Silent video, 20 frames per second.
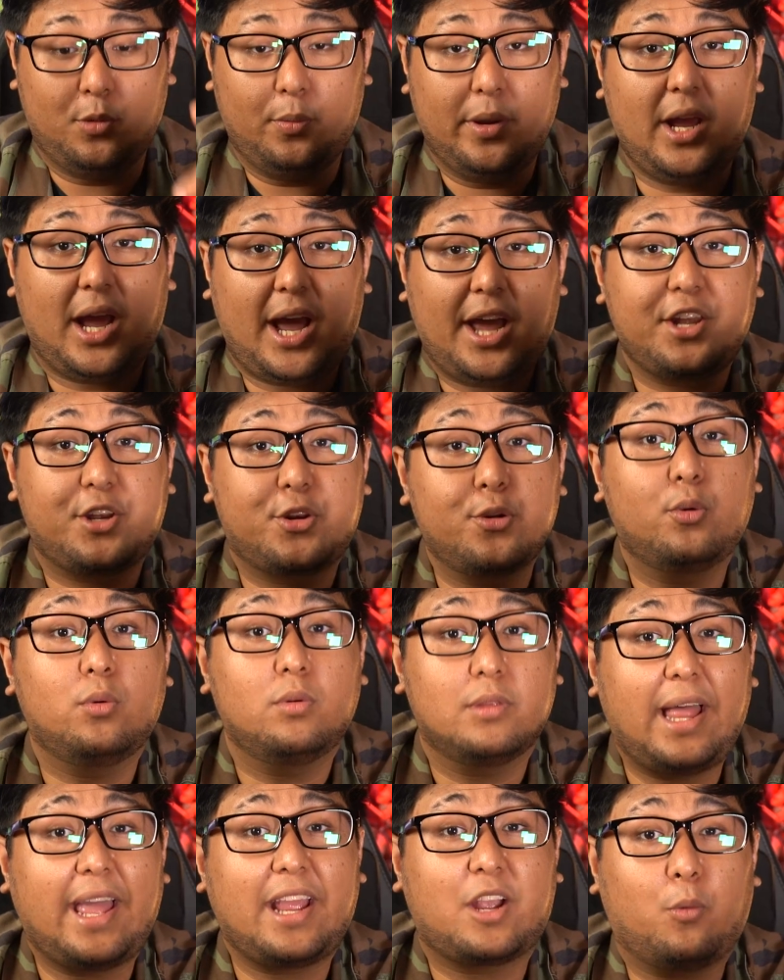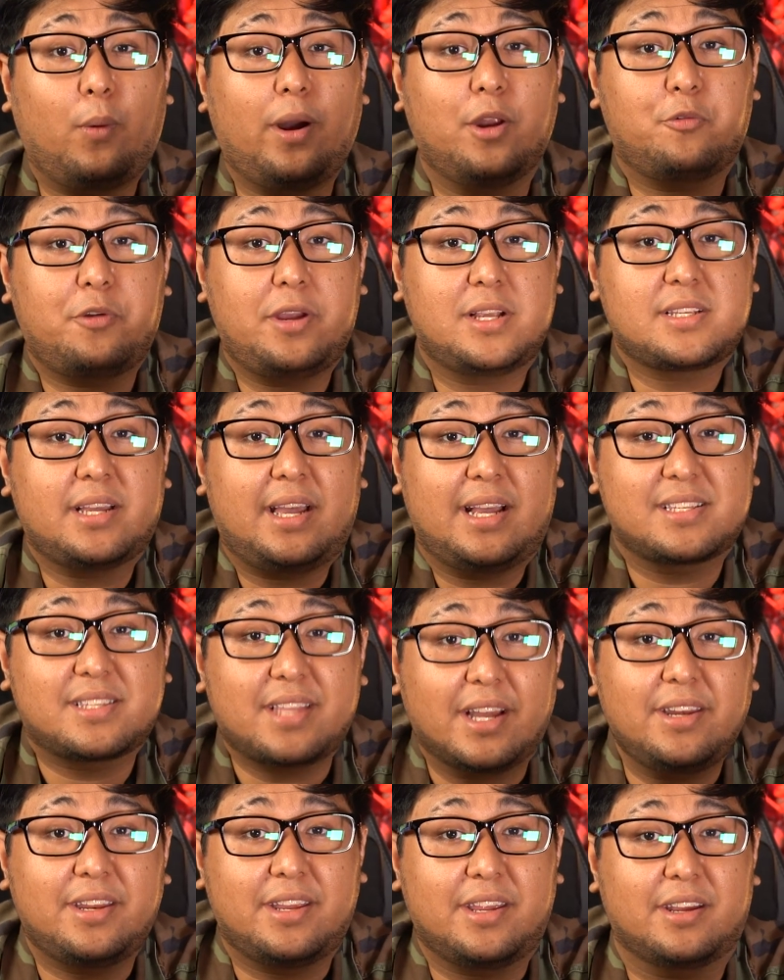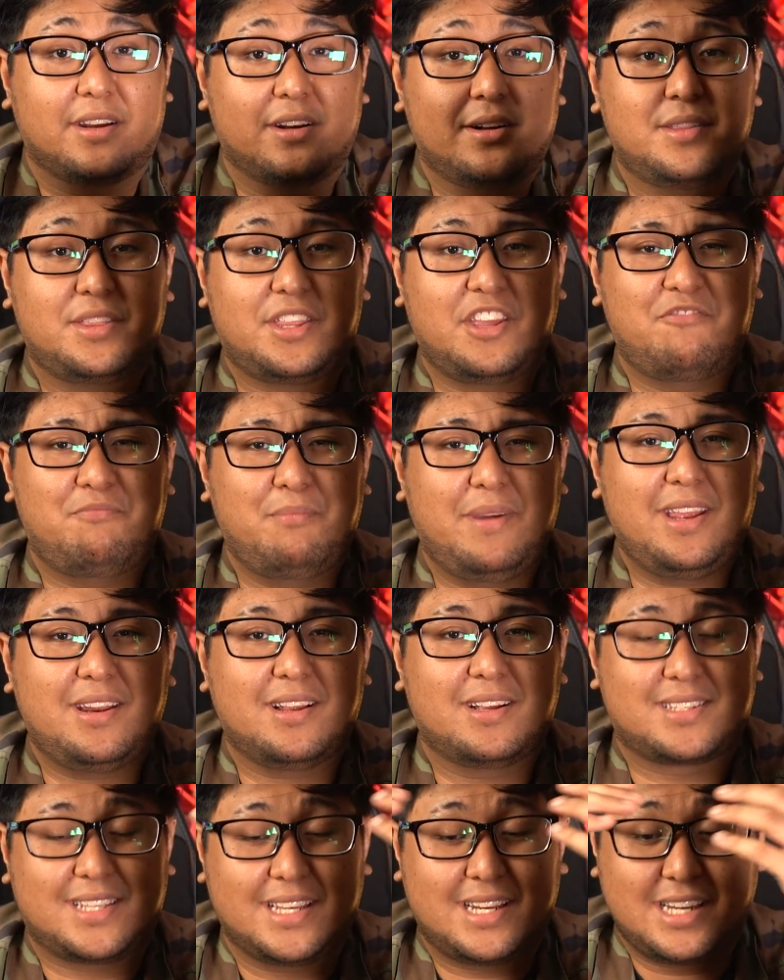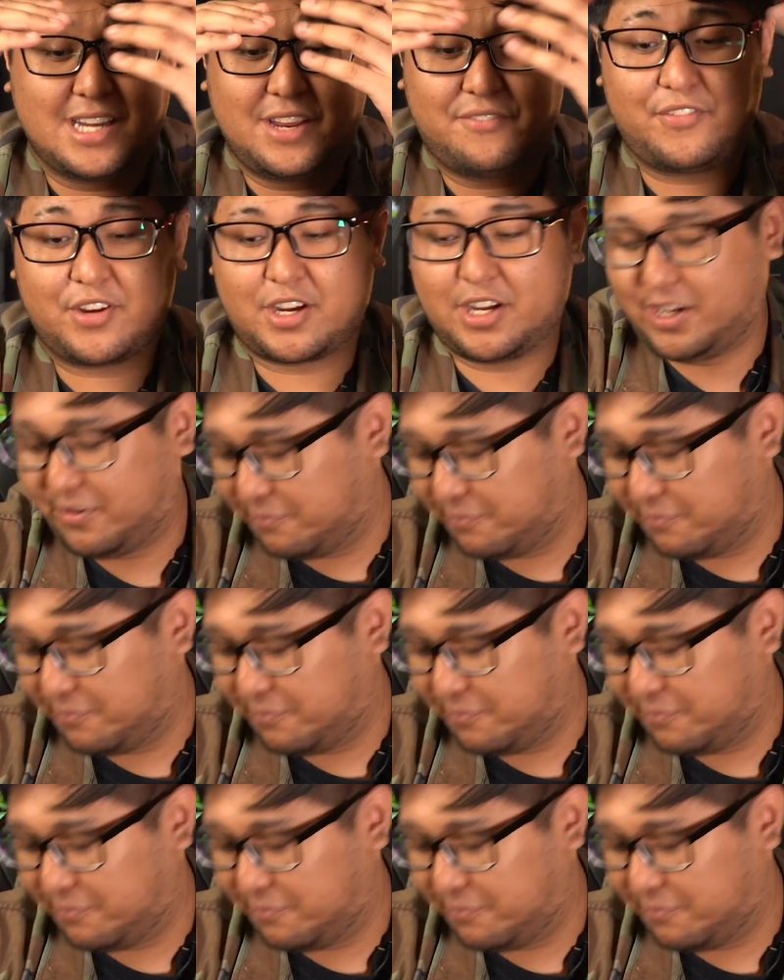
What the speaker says: a way, I do like what Razer has done here. They've made a significant